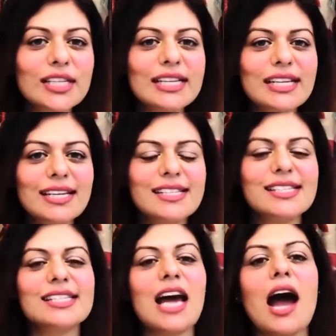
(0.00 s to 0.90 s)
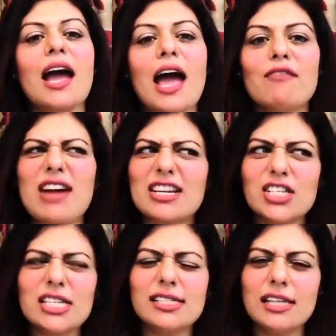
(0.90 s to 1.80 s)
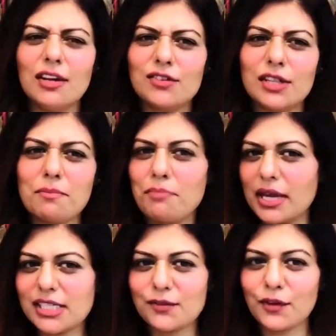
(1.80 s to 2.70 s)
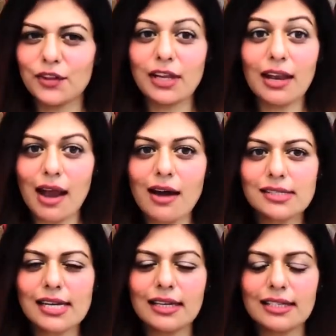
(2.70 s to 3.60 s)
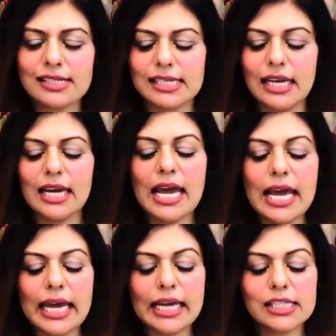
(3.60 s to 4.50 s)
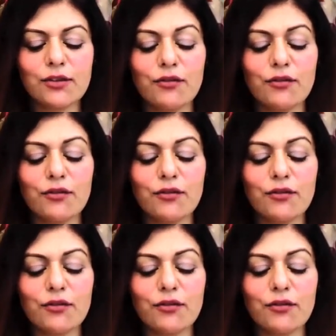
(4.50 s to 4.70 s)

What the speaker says: the least, I have actually saved the best for the last, I can say. It's